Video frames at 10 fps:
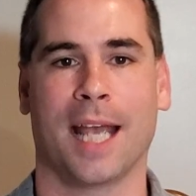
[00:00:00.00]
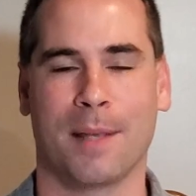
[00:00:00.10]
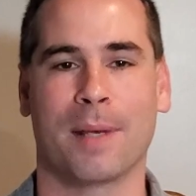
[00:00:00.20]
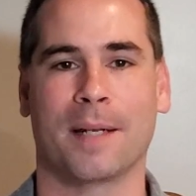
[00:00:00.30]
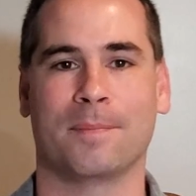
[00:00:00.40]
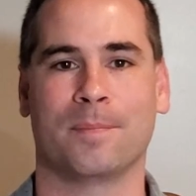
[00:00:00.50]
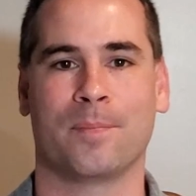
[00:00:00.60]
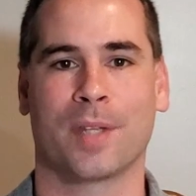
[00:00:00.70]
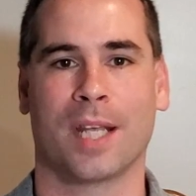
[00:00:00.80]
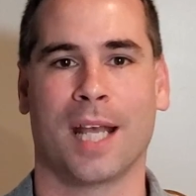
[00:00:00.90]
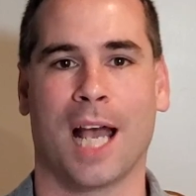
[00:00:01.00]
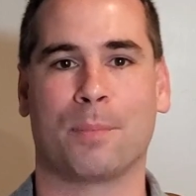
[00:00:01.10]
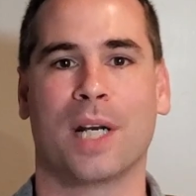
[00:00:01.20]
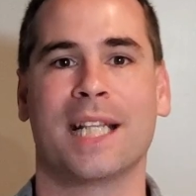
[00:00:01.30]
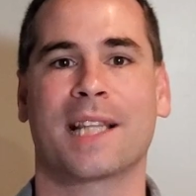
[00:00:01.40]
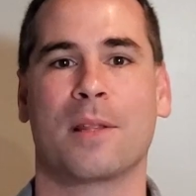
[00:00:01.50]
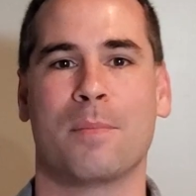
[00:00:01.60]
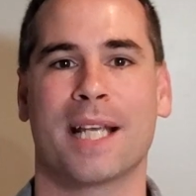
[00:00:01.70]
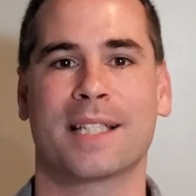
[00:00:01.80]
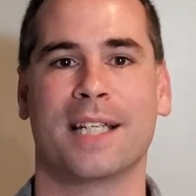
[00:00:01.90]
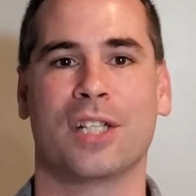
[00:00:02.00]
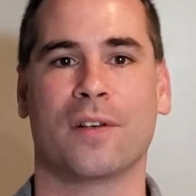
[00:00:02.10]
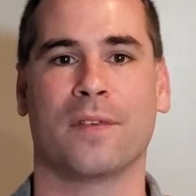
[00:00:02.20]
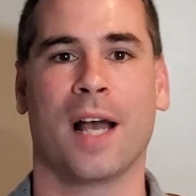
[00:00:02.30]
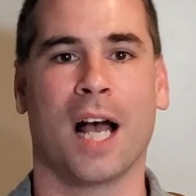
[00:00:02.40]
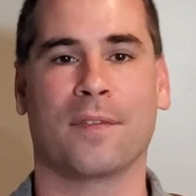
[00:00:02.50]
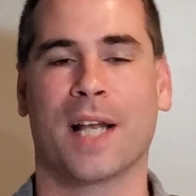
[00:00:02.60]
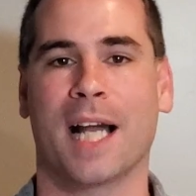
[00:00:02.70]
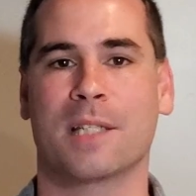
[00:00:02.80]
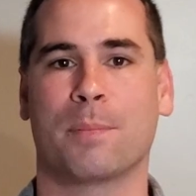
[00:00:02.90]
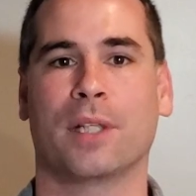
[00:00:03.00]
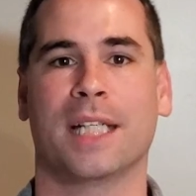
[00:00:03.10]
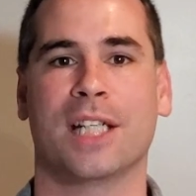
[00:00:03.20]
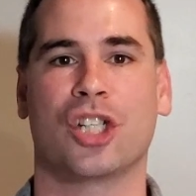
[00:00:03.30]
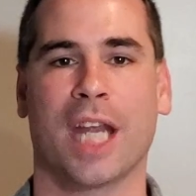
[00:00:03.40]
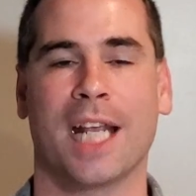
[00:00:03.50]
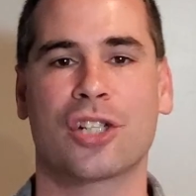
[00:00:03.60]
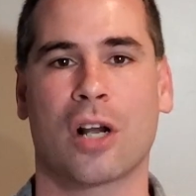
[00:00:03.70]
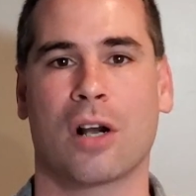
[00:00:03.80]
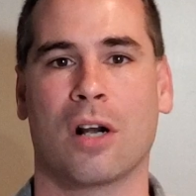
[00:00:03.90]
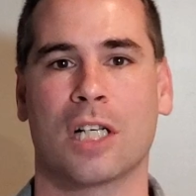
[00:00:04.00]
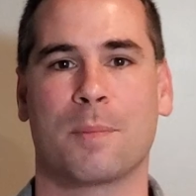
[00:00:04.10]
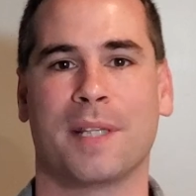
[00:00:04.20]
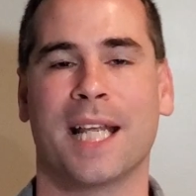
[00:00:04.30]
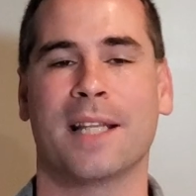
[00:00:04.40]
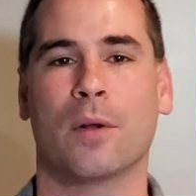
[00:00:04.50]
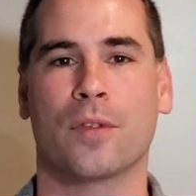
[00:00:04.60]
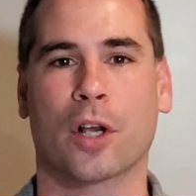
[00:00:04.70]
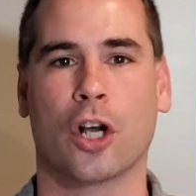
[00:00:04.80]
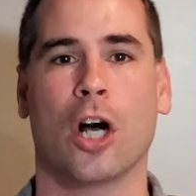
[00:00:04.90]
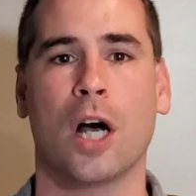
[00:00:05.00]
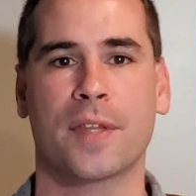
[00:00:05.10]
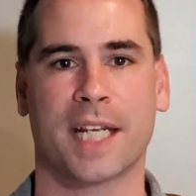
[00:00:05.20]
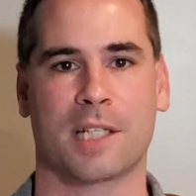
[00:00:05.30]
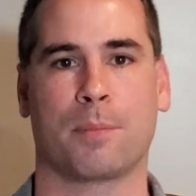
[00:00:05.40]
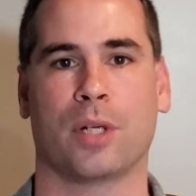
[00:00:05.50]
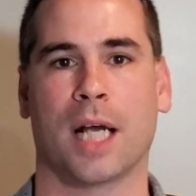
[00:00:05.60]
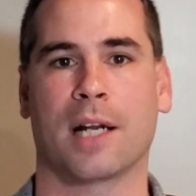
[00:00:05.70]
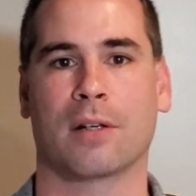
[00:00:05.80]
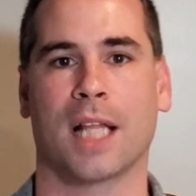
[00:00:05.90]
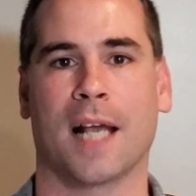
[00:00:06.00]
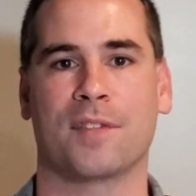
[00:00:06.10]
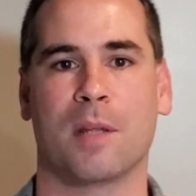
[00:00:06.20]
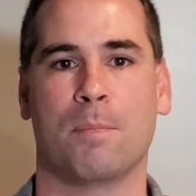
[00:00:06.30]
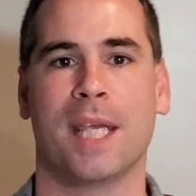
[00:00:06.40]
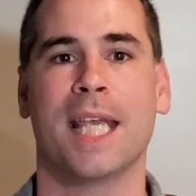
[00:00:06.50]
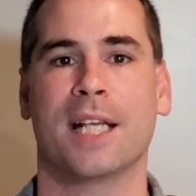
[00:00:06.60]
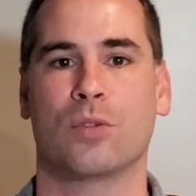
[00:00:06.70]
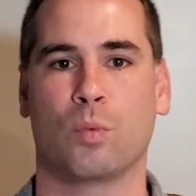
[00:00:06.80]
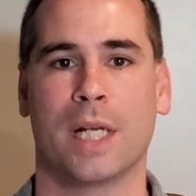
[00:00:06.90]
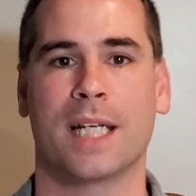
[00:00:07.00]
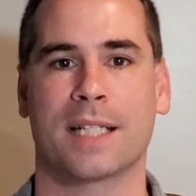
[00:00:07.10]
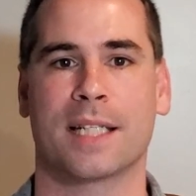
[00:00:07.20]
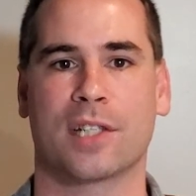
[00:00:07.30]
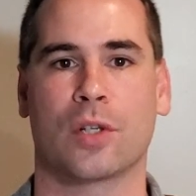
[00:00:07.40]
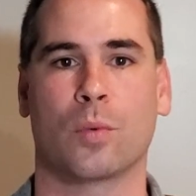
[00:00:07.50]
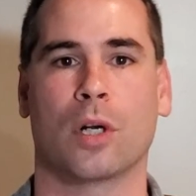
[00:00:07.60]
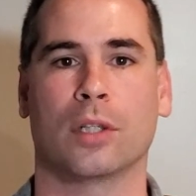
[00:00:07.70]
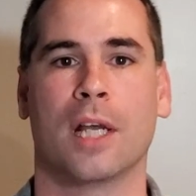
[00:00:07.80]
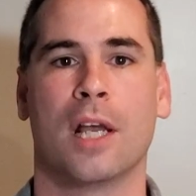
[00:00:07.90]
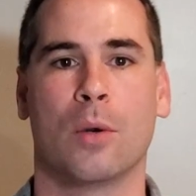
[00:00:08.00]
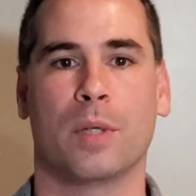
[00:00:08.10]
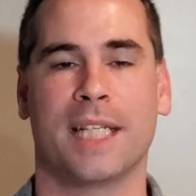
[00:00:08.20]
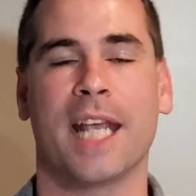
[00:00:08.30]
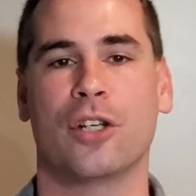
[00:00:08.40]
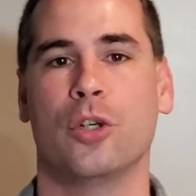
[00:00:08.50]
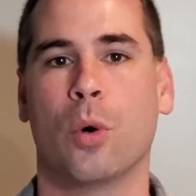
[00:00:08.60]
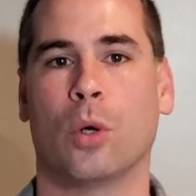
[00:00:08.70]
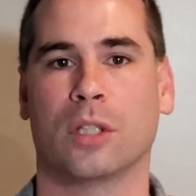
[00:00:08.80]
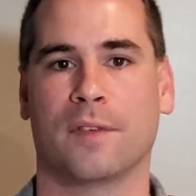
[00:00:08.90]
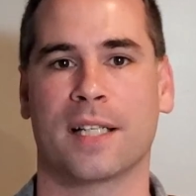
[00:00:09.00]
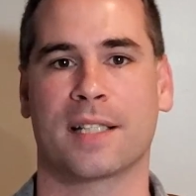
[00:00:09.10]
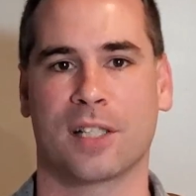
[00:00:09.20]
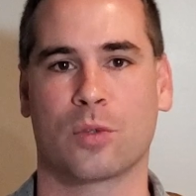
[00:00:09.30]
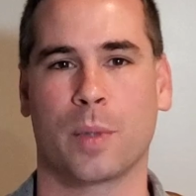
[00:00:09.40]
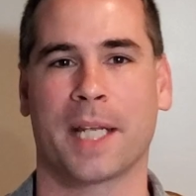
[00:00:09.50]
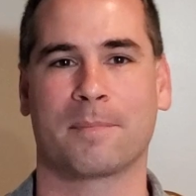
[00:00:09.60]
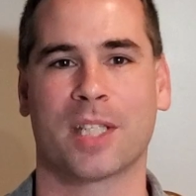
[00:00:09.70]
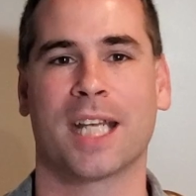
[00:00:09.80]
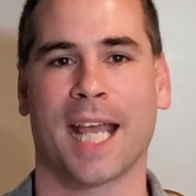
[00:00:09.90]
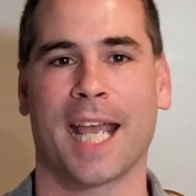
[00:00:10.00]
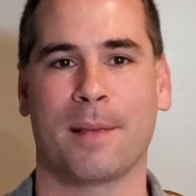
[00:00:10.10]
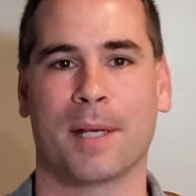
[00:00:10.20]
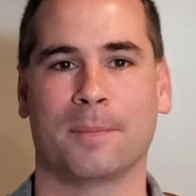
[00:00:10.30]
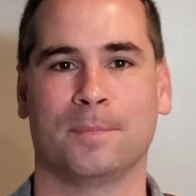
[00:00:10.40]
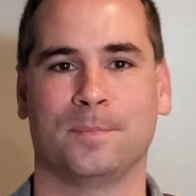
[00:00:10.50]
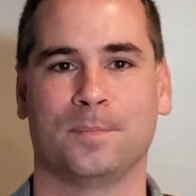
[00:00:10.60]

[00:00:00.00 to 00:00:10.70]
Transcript: Amen. I pray that the message of, of God's ability to change our hearts, but then the, the call that He's put on our lives to be His witnesses in the world would take new hold of us this week. Amen.